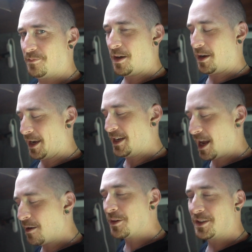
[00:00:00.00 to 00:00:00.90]
Okay,
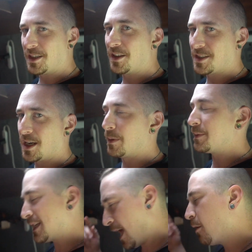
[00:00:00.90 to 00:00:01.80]
now I'm going to start the time lapse.
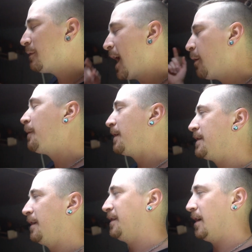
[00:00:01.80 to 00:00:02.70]
Now I'm going to
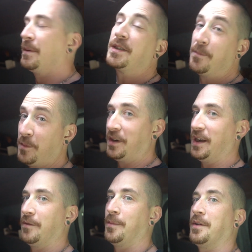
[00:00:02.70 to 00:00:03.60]
start the time lapse. Good morning,
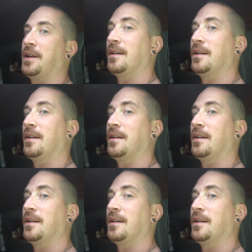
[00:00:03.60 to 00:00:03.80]
everybody.